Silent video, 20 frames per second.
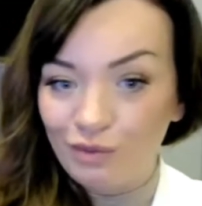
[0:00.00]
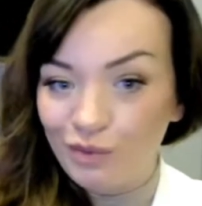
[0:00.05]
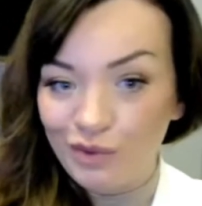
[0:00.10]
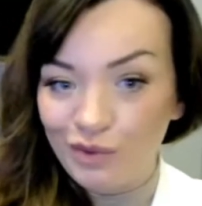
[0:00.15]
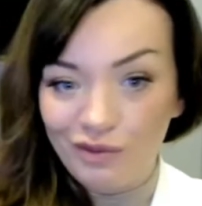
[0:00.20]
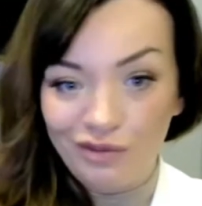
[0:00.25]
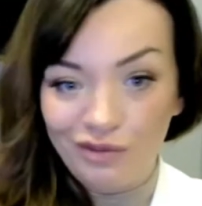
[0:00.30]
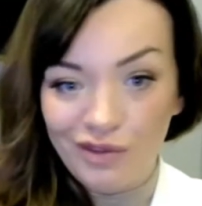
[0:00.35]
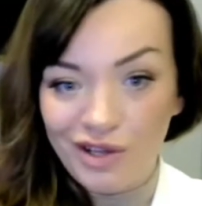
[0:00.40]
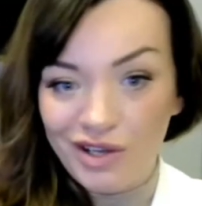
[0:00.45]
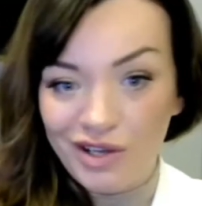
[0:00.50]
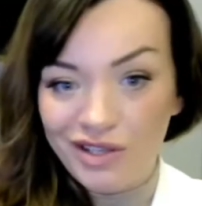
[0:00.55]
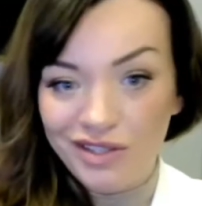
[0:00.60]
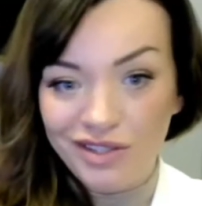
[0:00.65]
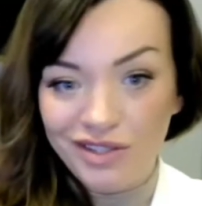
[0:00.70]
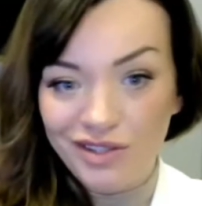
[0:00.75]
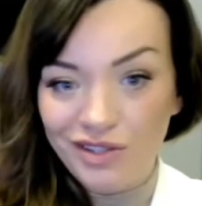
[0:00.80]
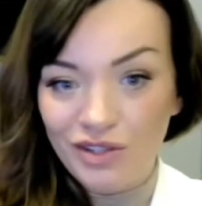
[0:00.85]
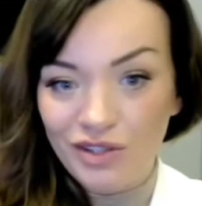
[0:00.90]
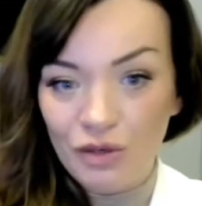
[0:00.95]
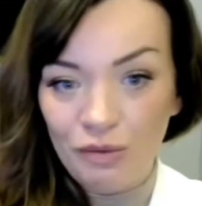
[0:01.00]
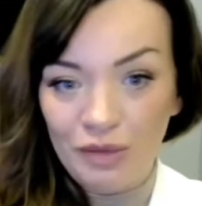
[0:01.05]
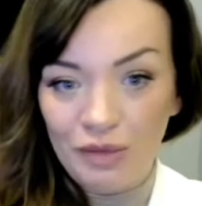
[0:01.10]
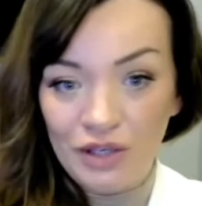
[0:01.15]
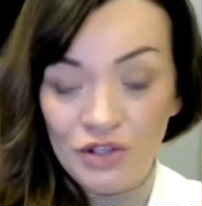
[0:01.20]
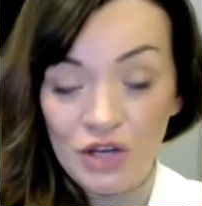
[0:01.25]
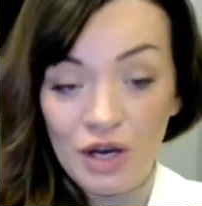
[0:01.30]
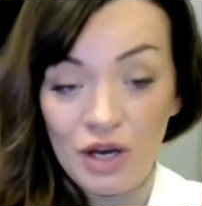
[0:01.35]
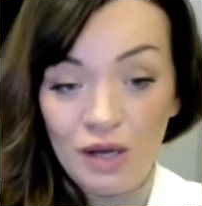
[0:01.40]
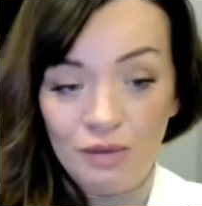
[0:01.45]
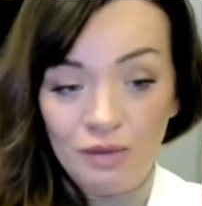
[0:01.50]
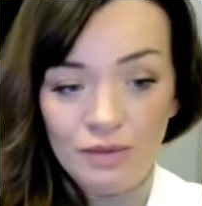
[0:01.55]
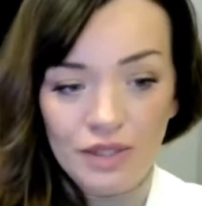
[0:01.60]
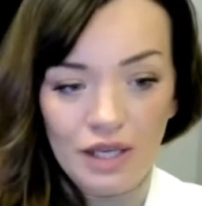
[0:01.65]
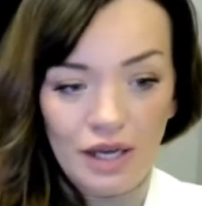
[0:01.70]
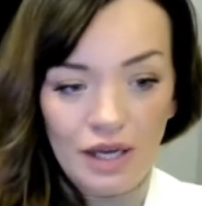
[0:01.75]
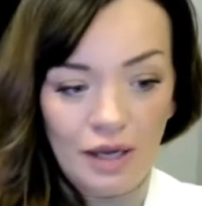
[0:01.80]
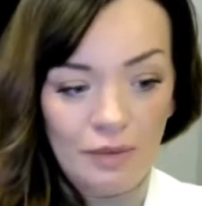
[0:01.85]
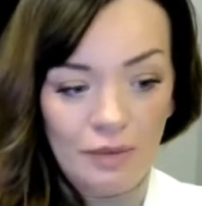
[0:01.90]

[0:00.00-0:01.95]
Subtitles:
lost so many jobs.